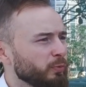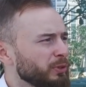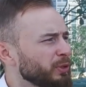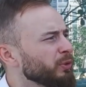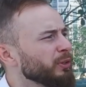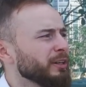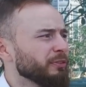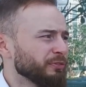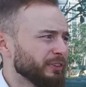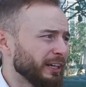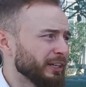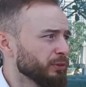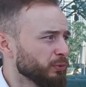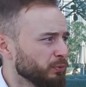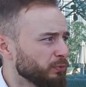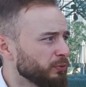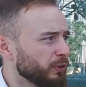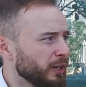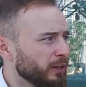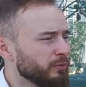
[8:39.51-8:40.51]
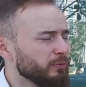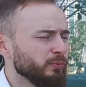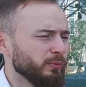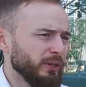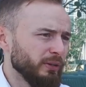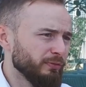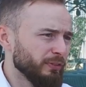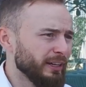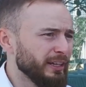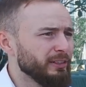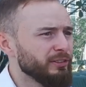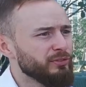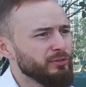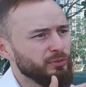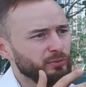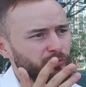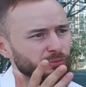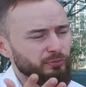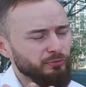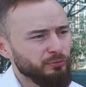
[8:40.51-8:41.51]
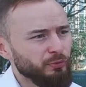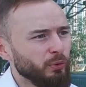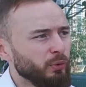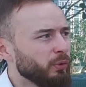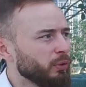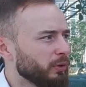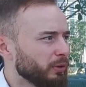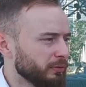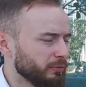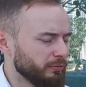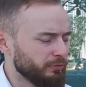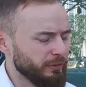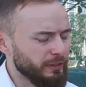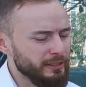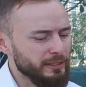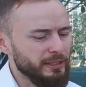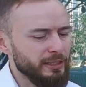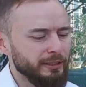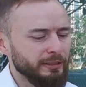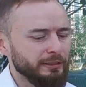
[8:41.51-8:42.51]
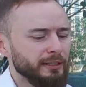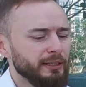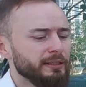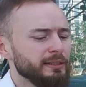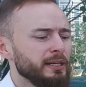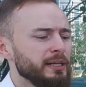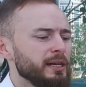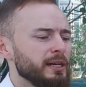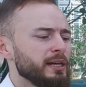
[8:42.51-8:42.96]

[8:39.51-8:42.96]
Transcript: We don't have 9 to 5, we have 8 to 4 and things like that.